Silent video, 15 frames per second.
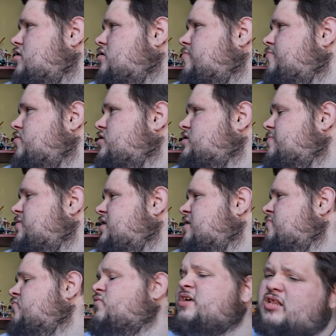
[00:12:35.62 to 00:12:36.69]
Mostly
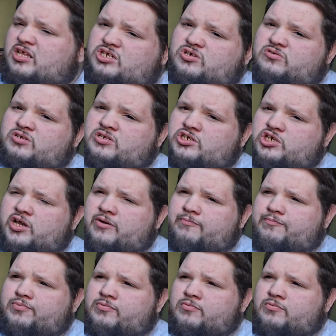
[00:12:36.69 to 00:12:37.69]
in Weekly Shonen Jump.